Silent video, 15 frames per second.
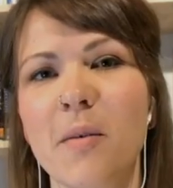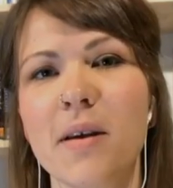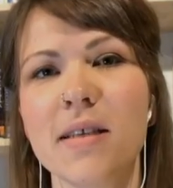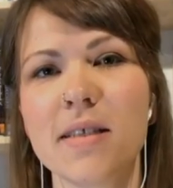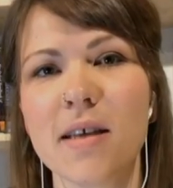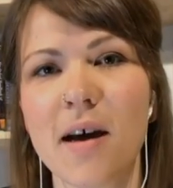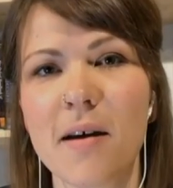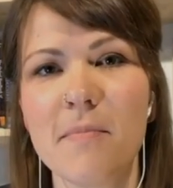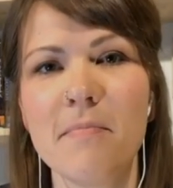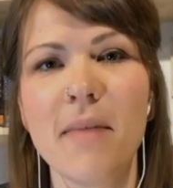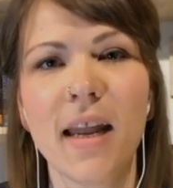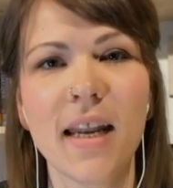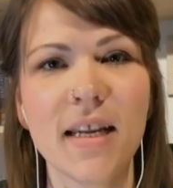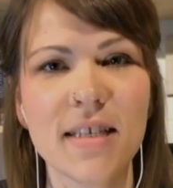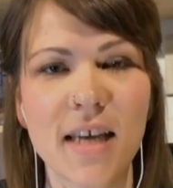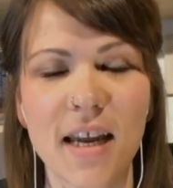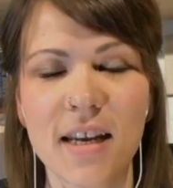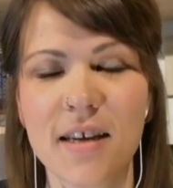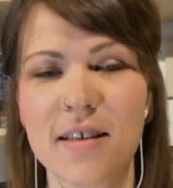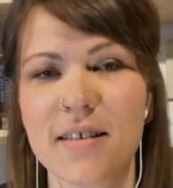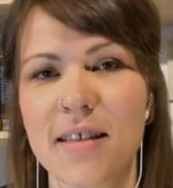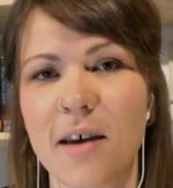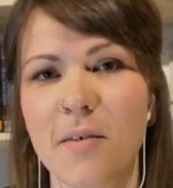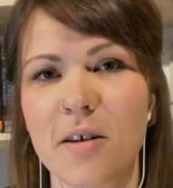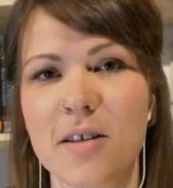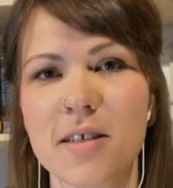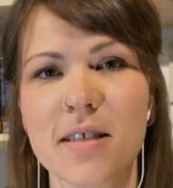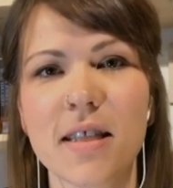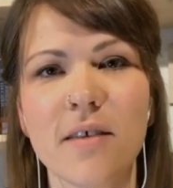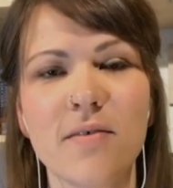we saw many titles that were
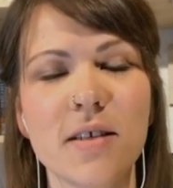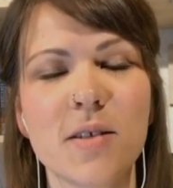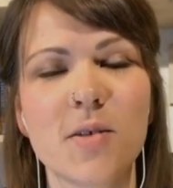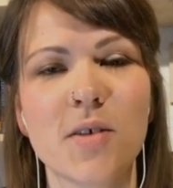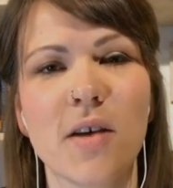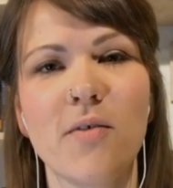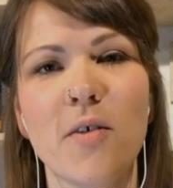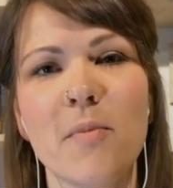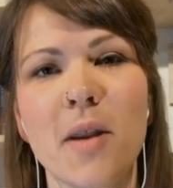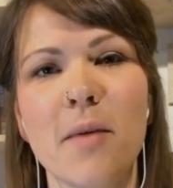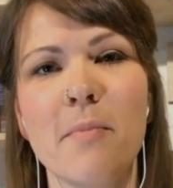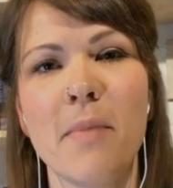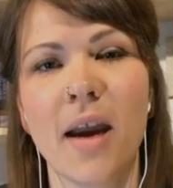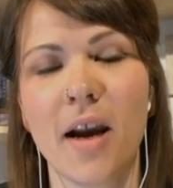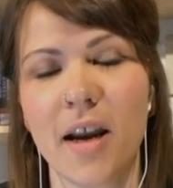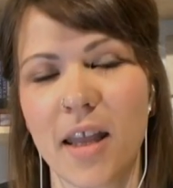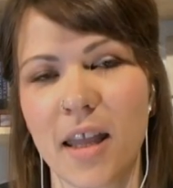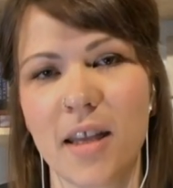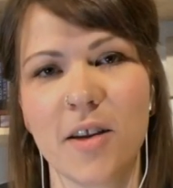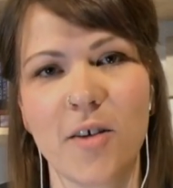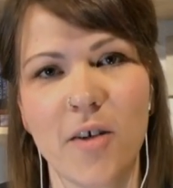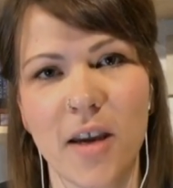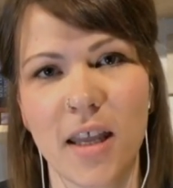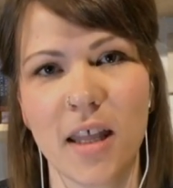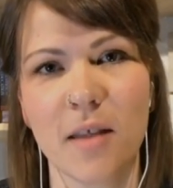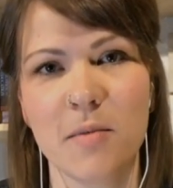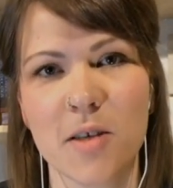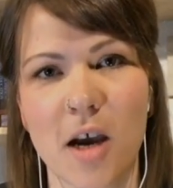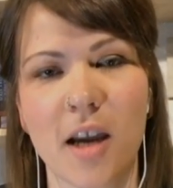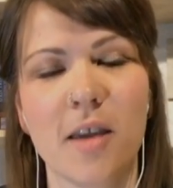just lifted straight from an American
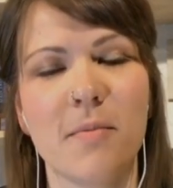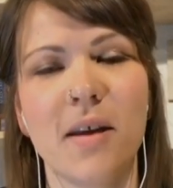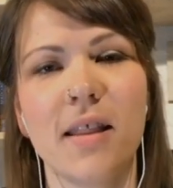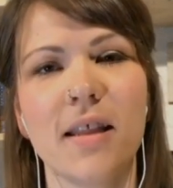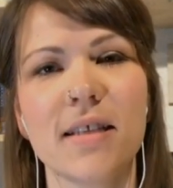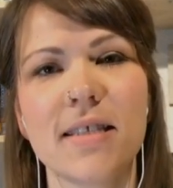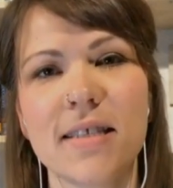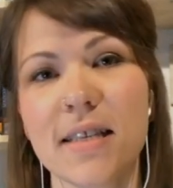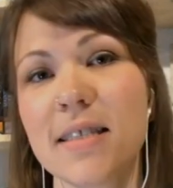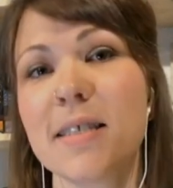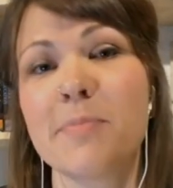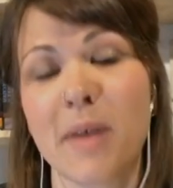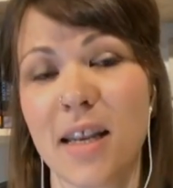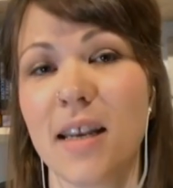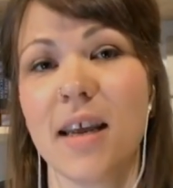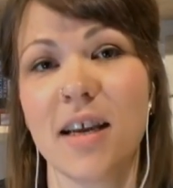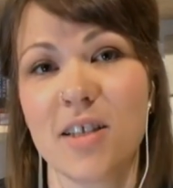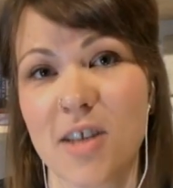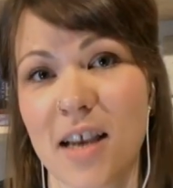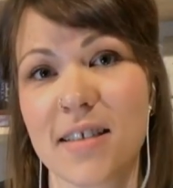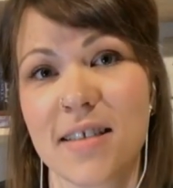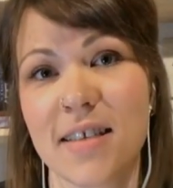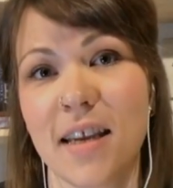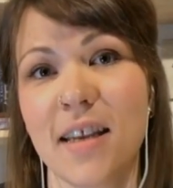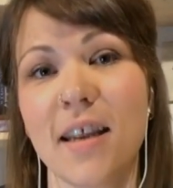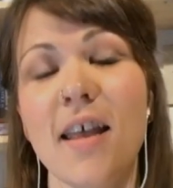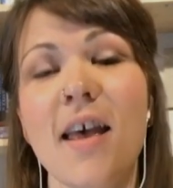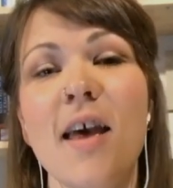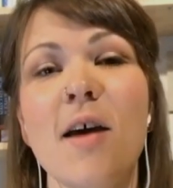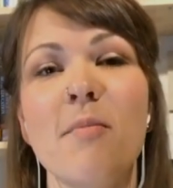curriculum document that's since been adjusted,
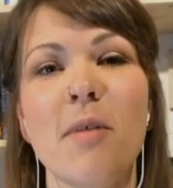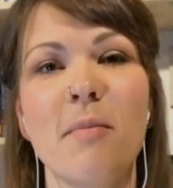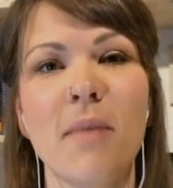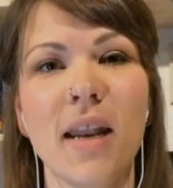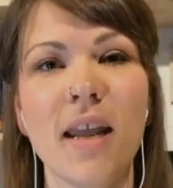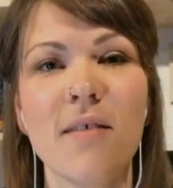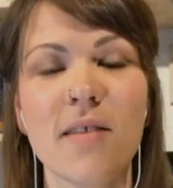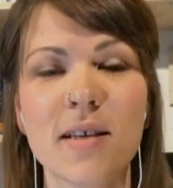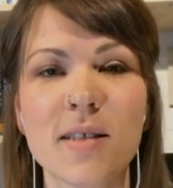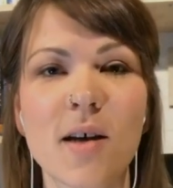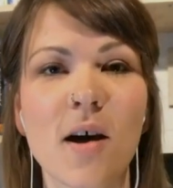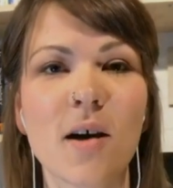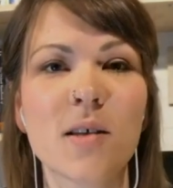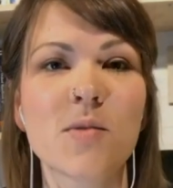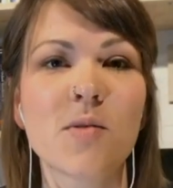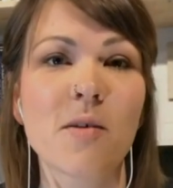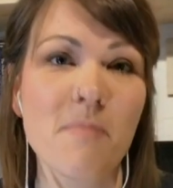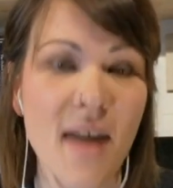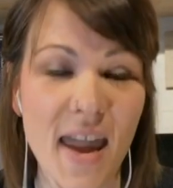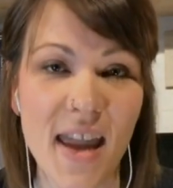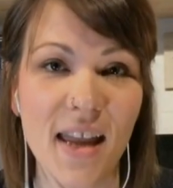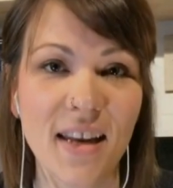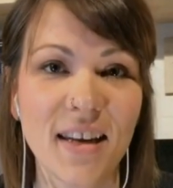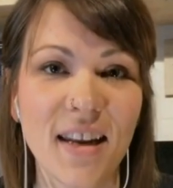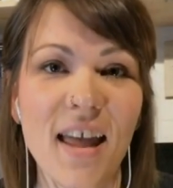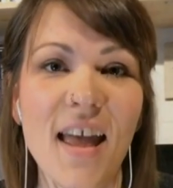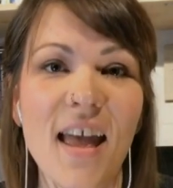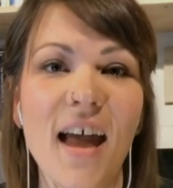but many of the songs remain.